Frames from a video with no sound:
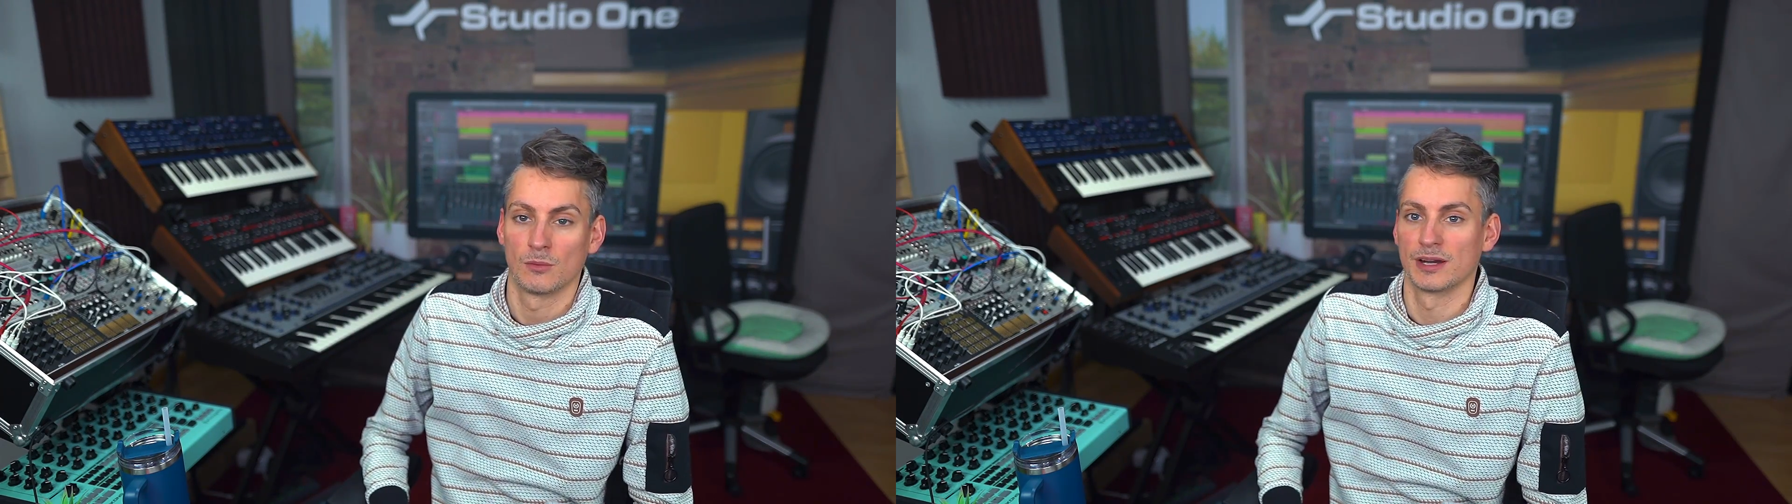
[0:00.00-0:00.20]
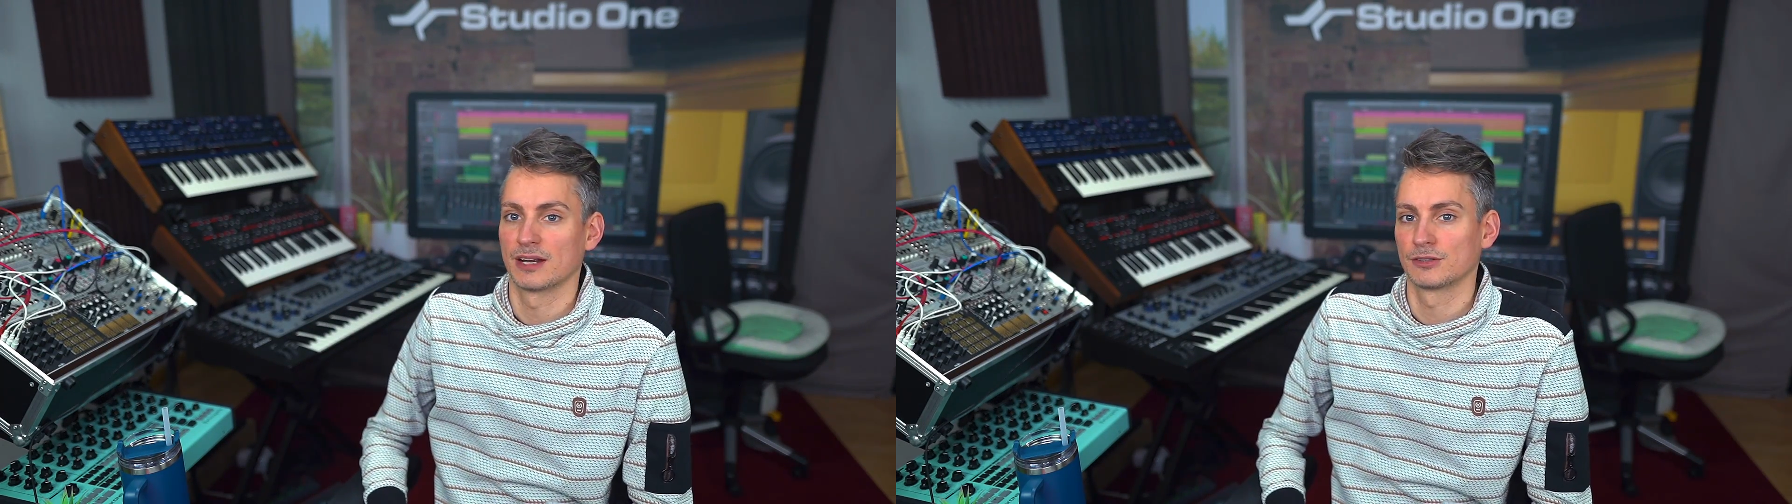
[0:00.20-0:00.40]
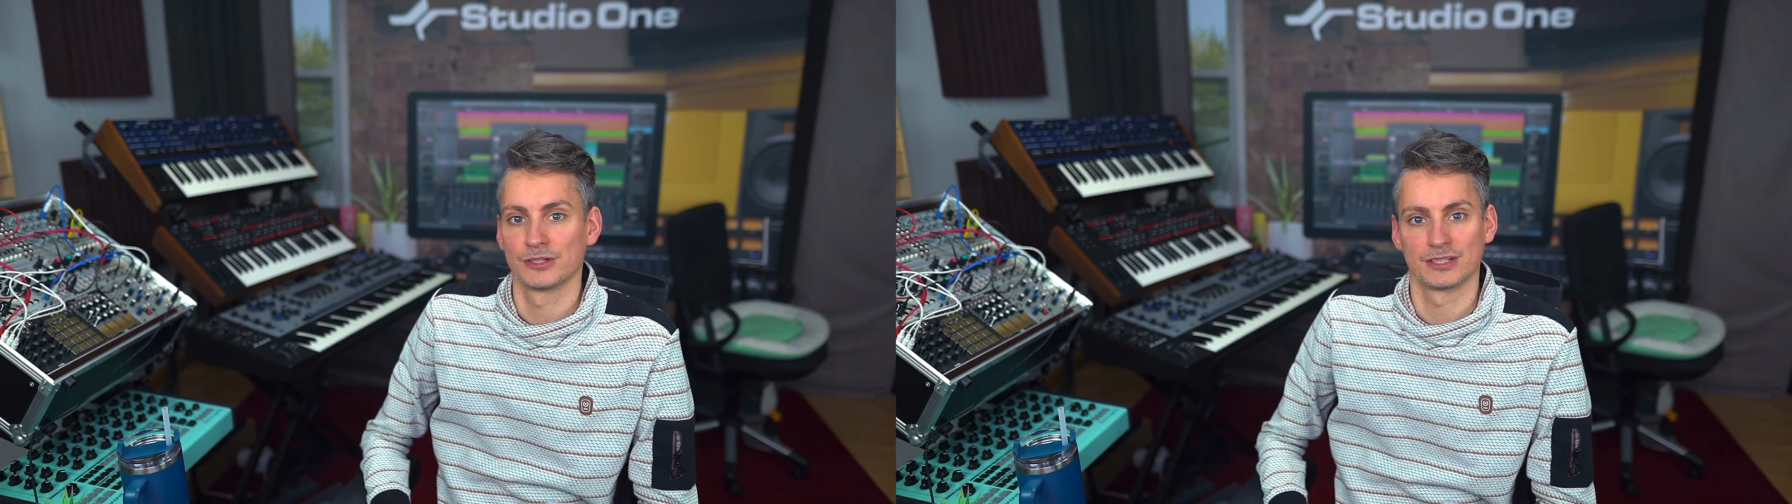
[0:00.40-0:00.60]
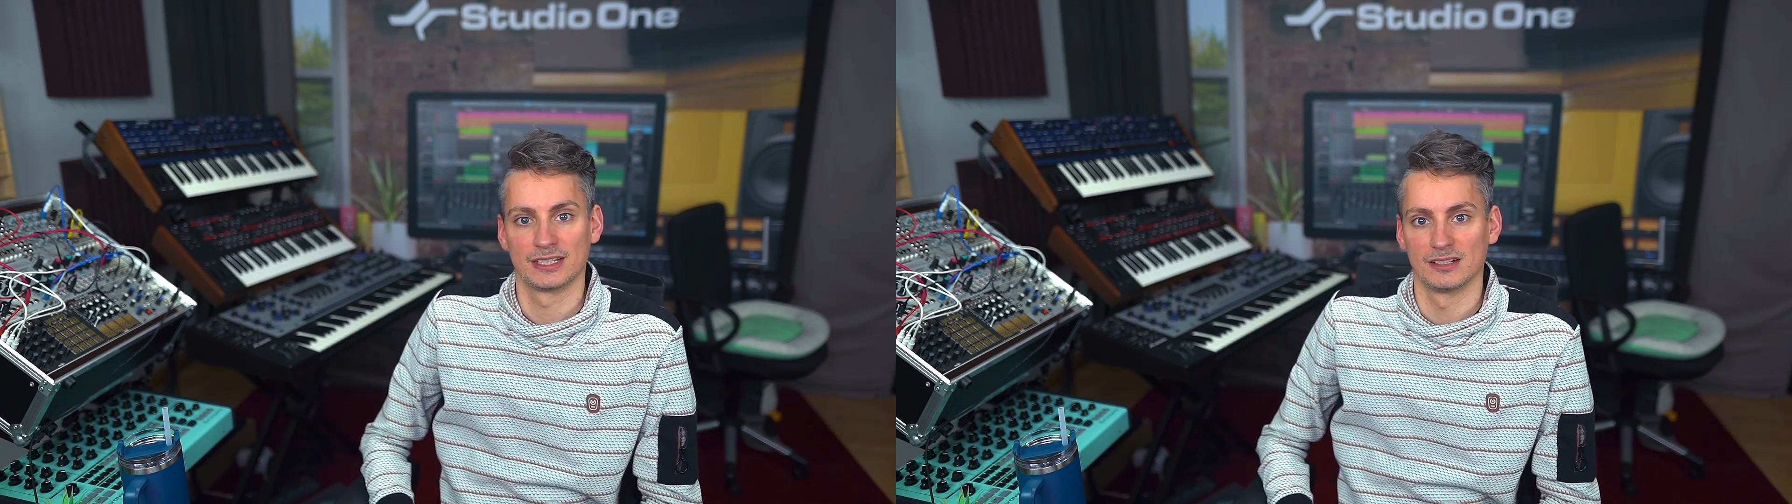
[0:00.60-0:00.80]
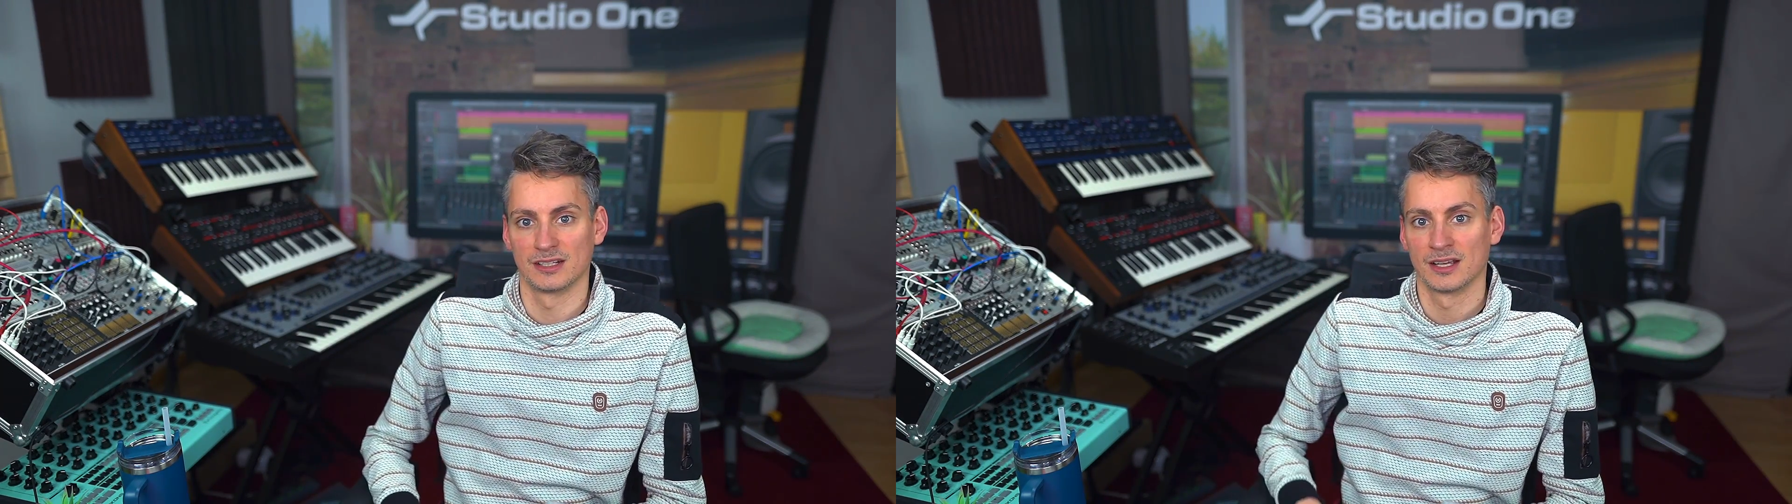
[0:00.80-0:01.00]
whenever you're
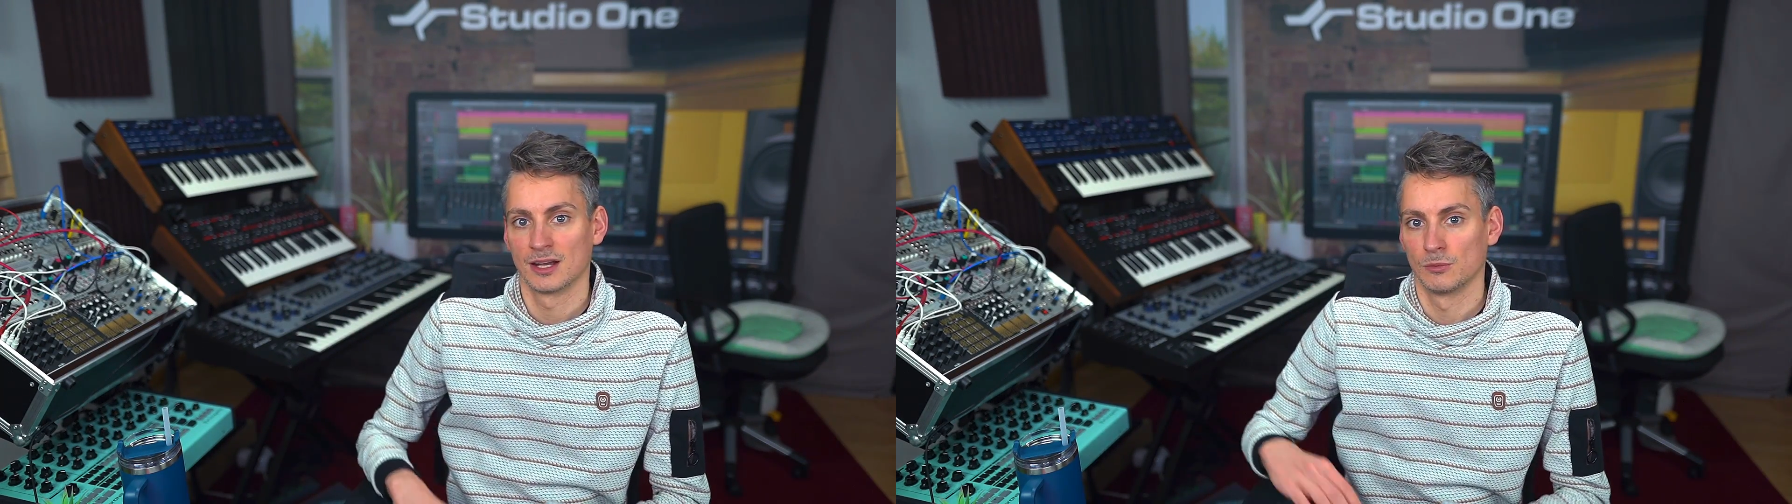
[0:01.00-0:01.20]
dealing